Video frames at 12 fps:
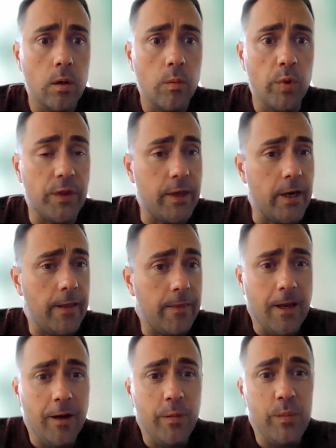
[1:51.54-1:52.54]
But that
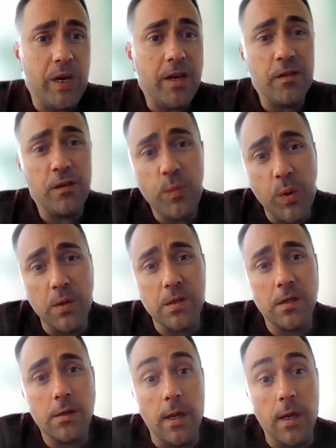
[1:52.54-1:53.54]
then immediately
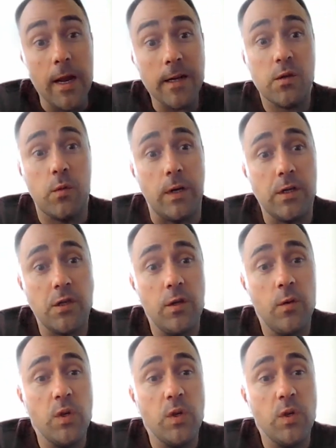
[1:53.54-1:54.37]
poses the next question,